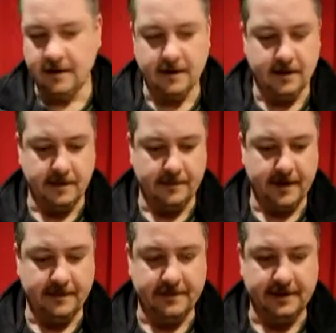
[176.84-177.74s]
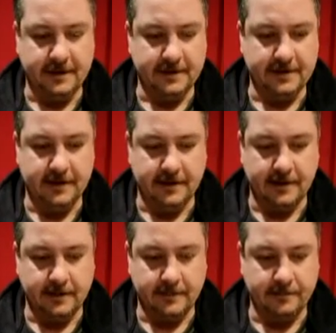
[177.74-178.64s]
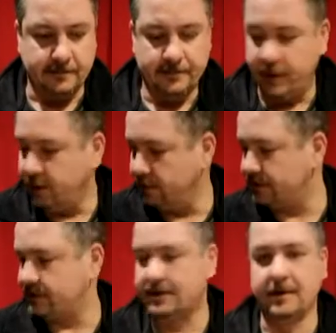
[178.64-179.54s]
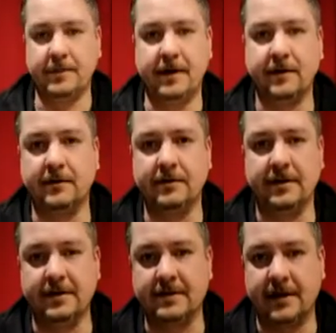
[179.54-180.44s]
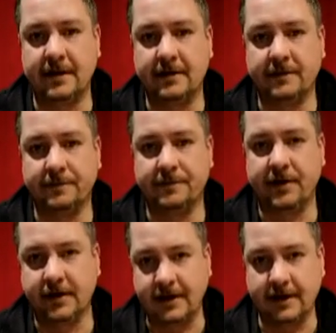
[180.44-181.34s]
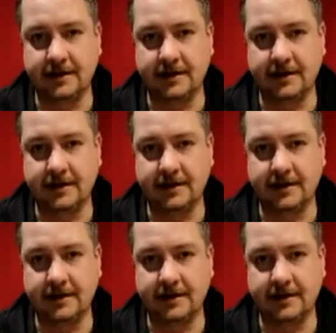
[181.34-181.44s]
I've seen some posts about this not plugging